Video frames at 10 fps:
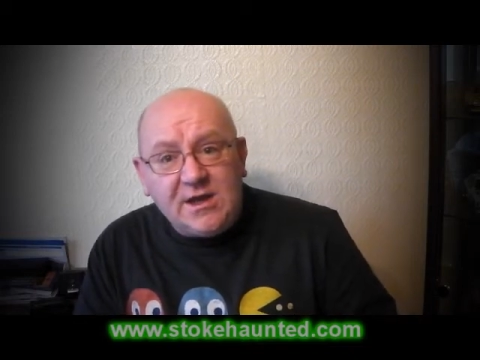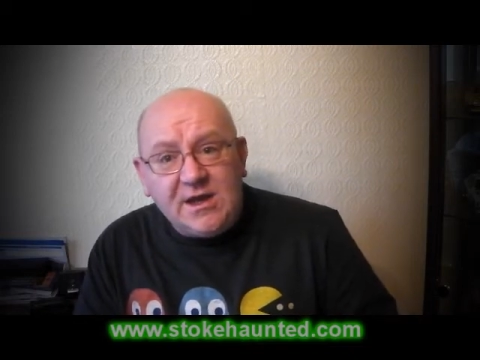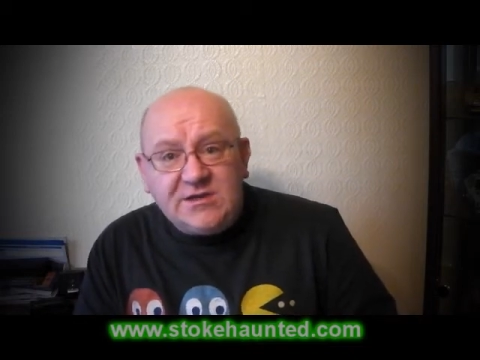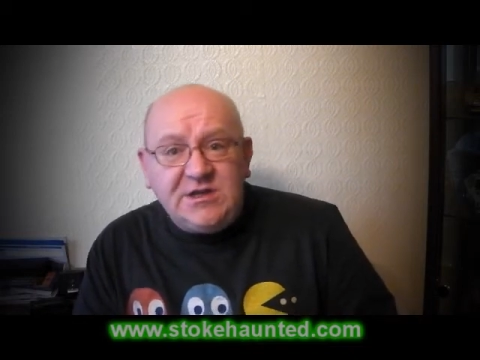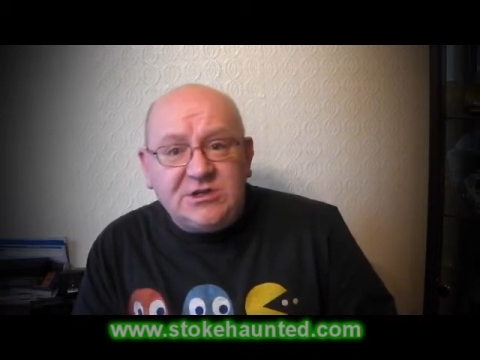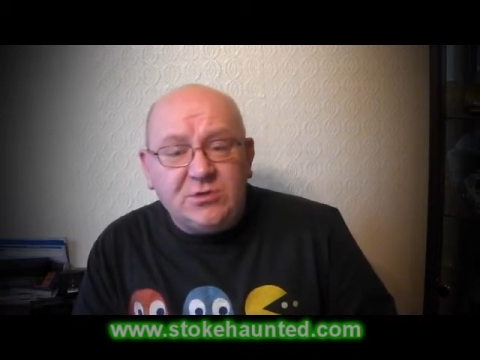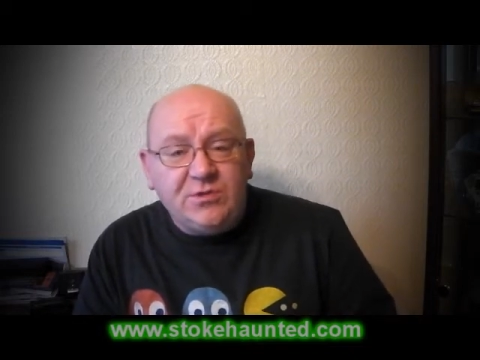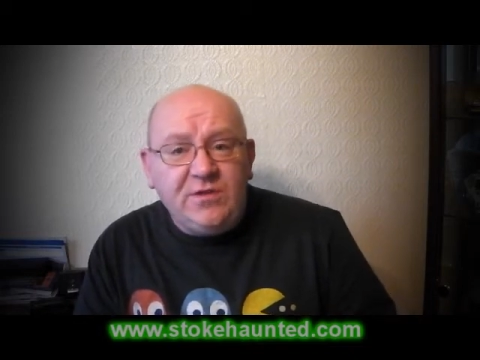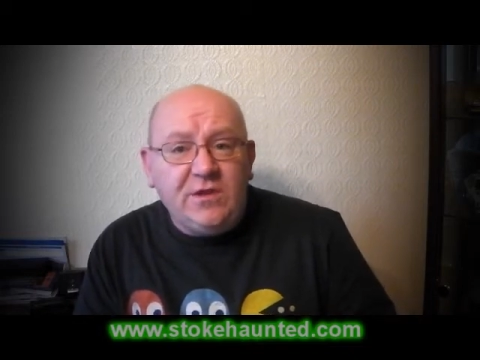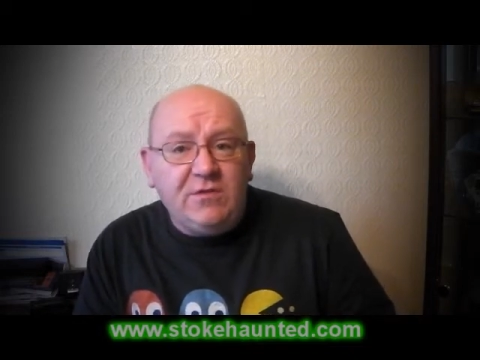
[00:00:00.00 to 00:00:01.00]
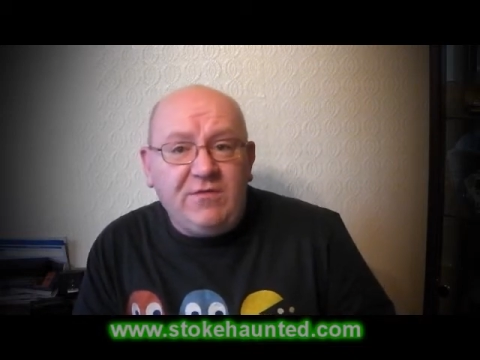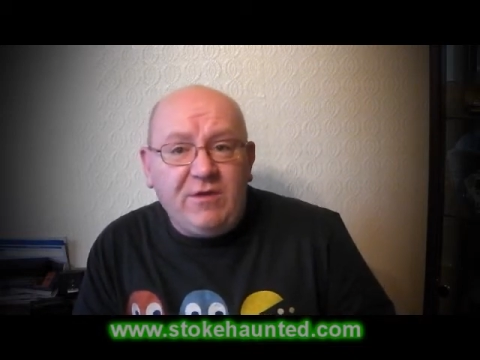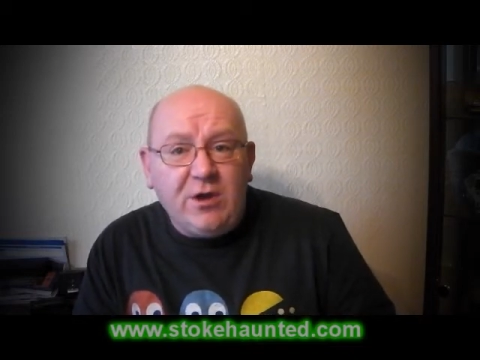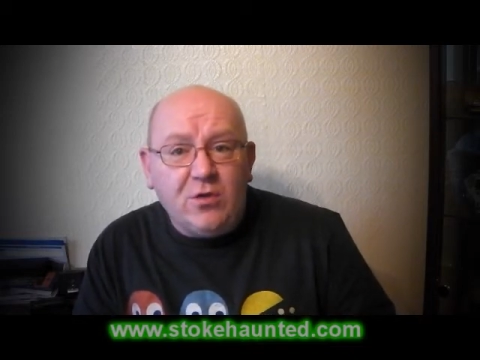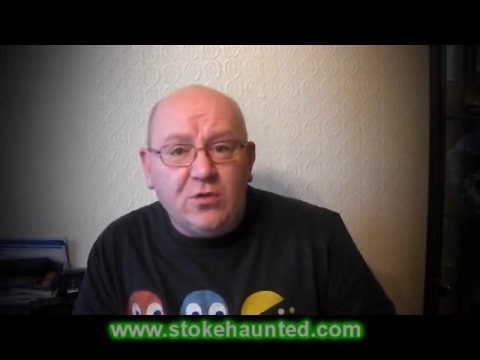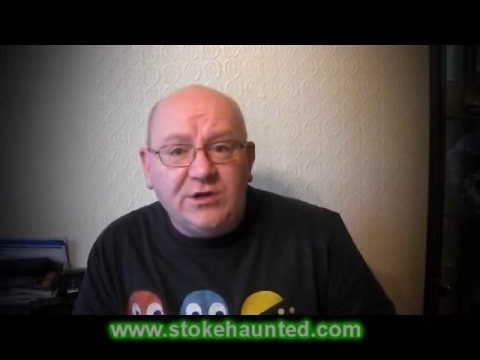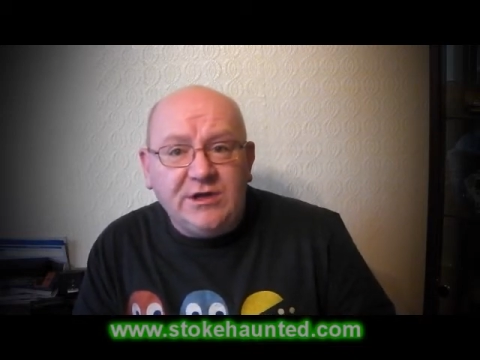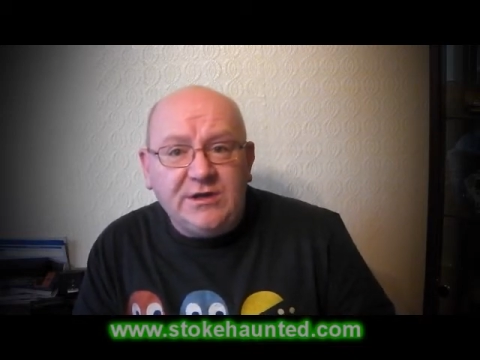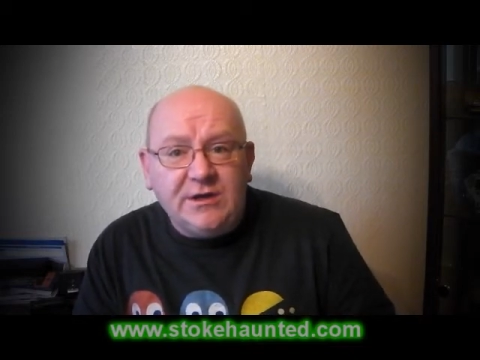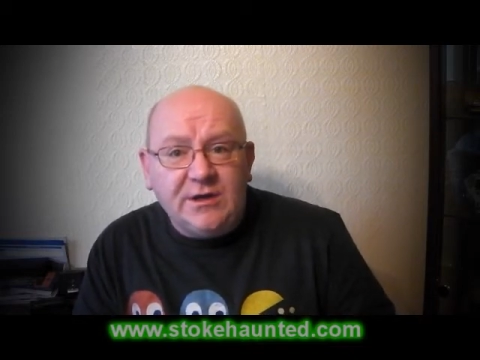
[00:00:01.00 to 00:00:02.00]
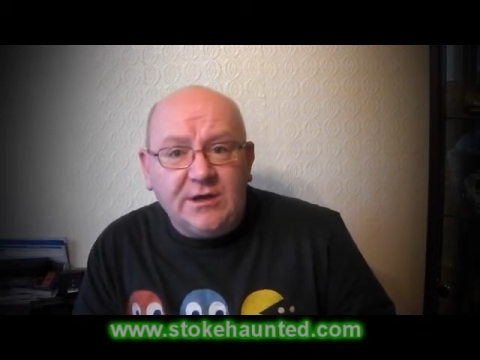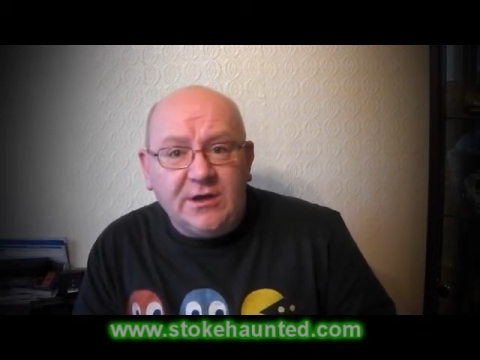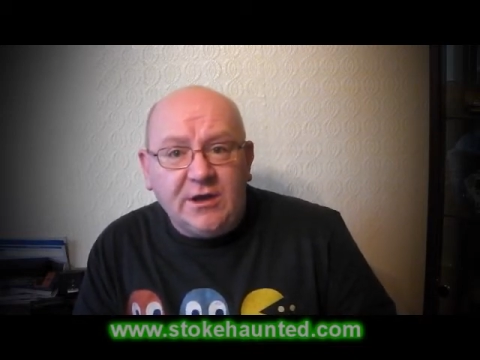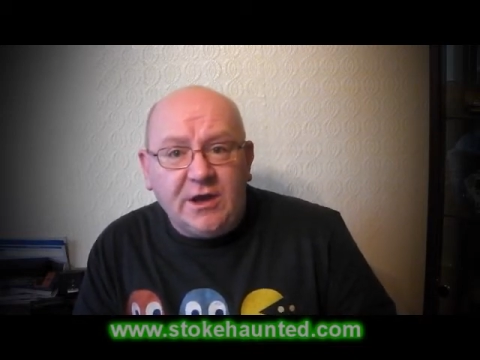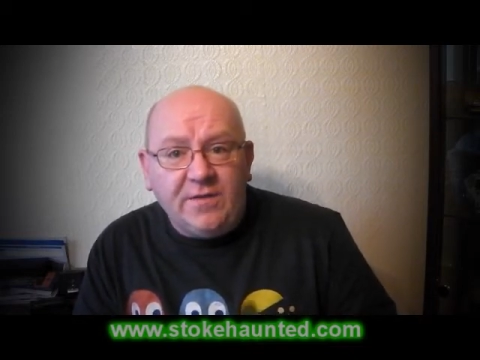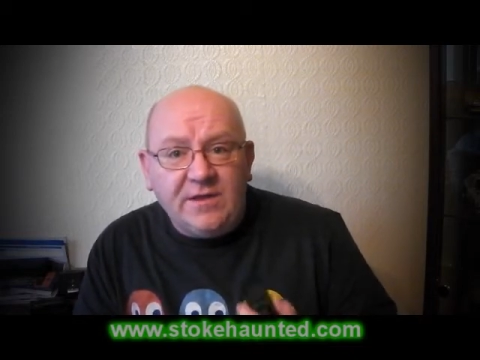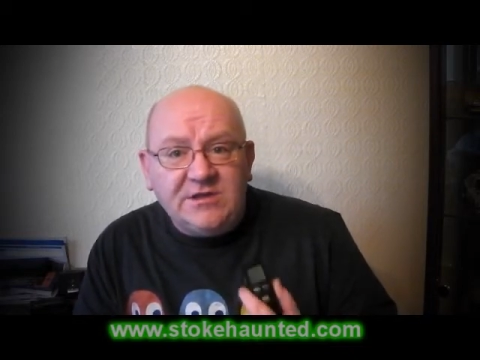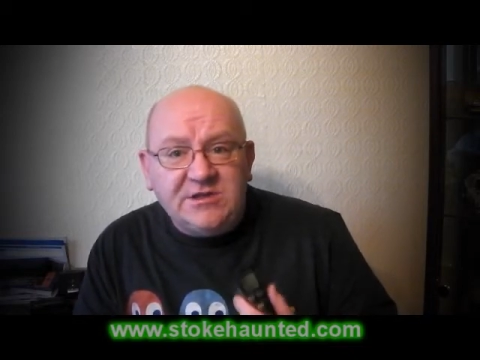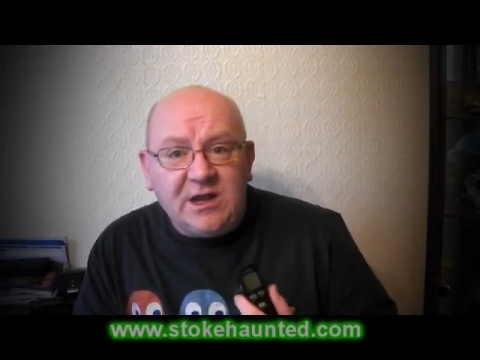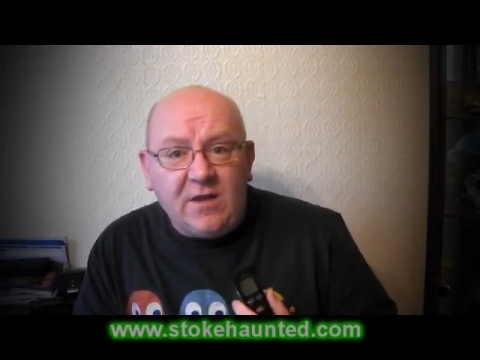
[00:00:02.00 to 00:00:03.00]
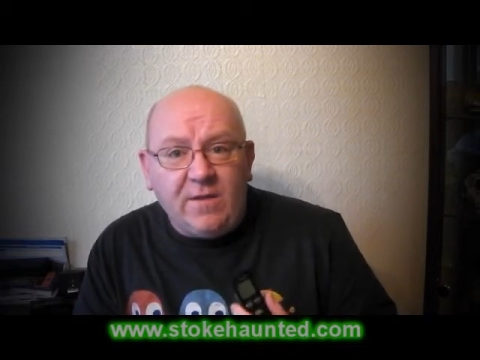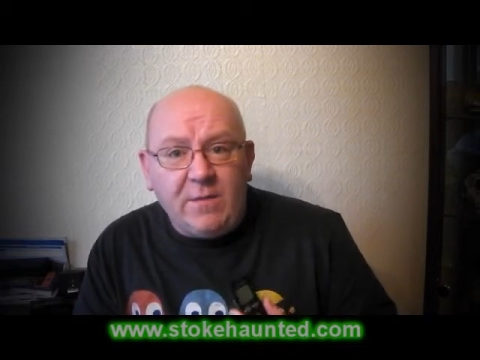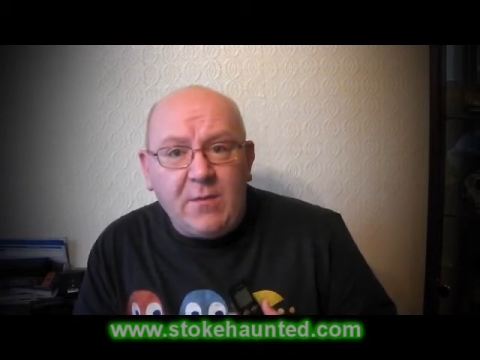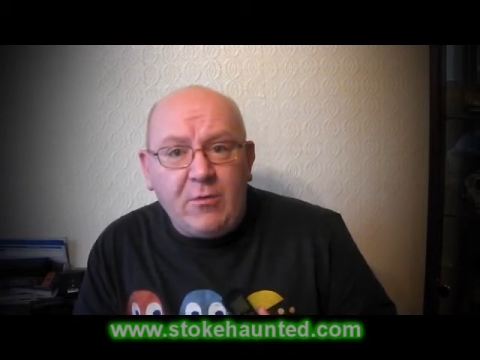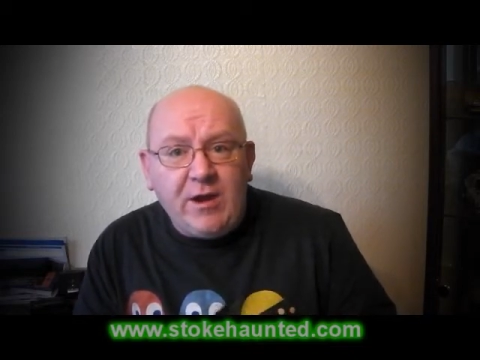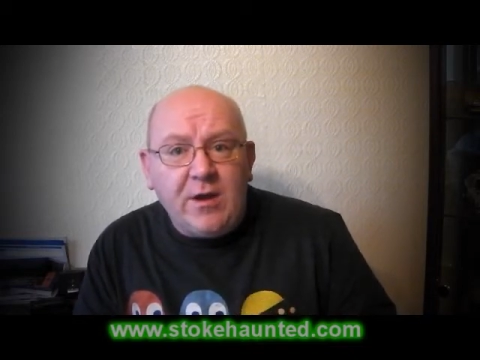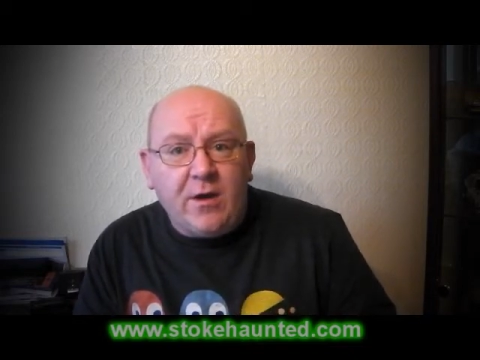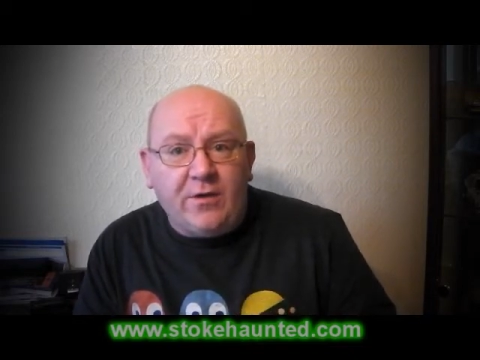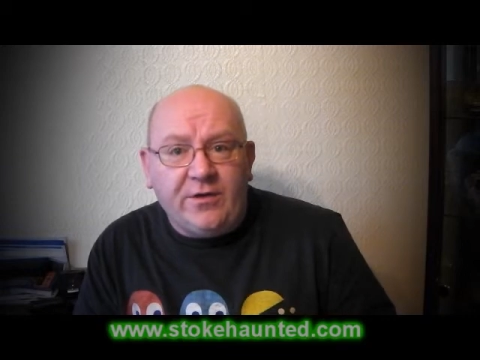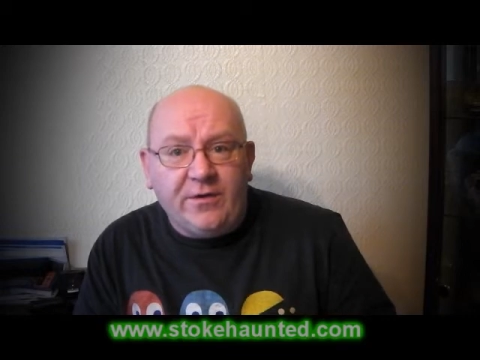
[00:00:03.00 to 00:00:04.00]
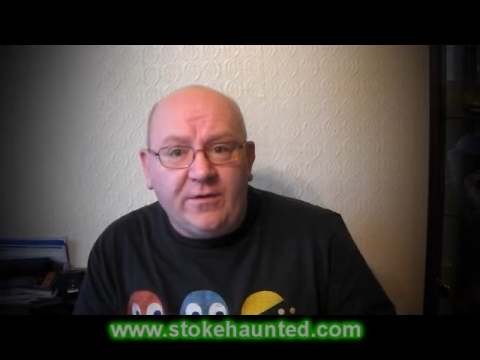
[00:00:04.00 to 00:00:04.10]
is it something that we've recorded and that's still on the memory card